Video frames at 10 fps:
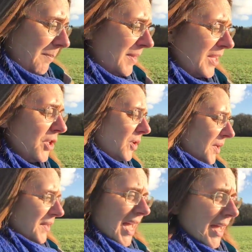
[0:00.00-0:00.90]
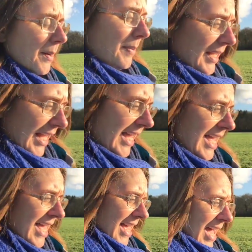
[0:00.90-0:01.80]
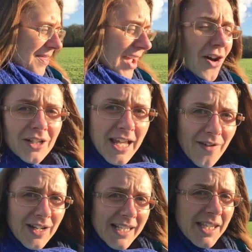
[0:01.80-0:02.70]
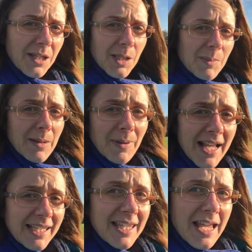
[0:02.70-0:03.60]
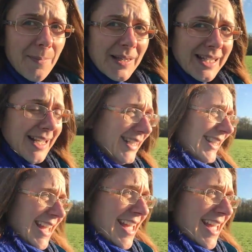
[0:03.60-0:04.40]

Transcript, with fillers: but then you look at their company and they hardly have any systems in place in their business